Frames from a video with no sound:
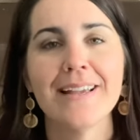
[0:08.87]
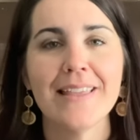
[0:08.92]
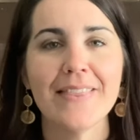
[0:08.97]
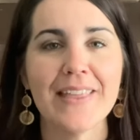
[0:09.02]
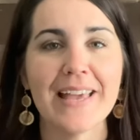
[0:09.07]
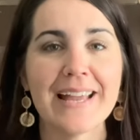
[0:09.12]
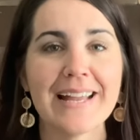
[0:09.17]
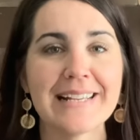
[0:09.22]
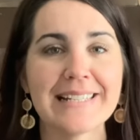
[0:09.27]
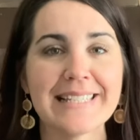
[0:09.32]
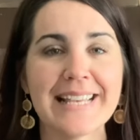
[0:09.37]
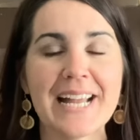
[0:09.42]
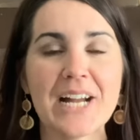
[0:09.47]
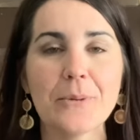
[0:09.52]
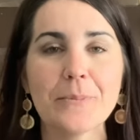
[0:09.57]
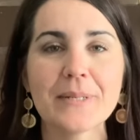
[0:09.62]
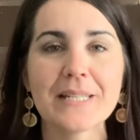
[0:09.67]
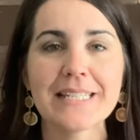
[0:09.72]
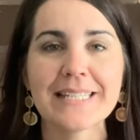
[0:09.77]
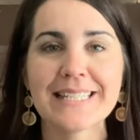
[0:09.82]
that has
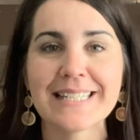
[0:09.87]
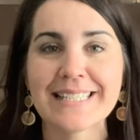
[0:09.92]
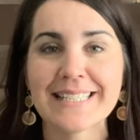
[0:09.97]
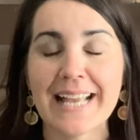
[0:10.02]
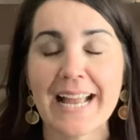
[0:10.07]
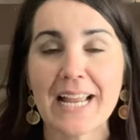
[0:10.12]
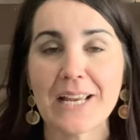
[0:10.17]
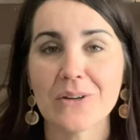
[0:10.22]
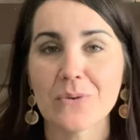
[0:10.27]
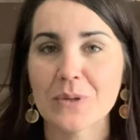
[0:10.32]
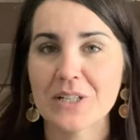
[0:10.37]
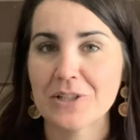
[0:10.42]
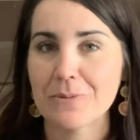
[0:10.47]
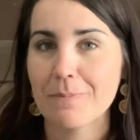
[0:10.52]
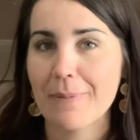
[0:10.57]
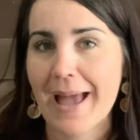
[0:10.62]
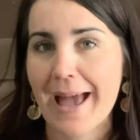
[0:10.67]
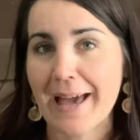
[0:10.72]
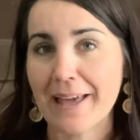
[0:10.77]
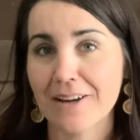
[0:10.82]
helped us decide which
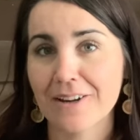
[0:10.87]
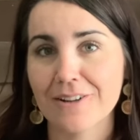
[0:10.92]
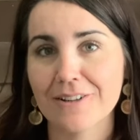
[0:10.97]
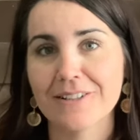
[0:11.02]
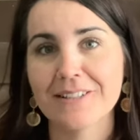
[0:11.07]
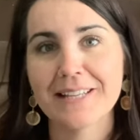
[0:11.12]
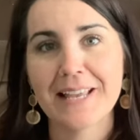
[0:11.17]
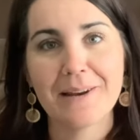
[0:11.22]
patterns